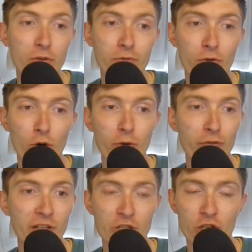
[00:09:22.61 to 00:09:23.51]
good form, will
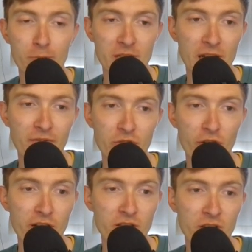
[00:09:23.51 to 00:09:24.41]
finish top 10 in this
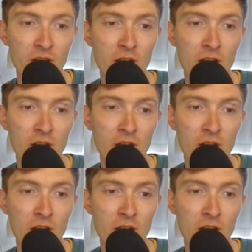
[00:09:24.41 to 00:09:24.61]
race.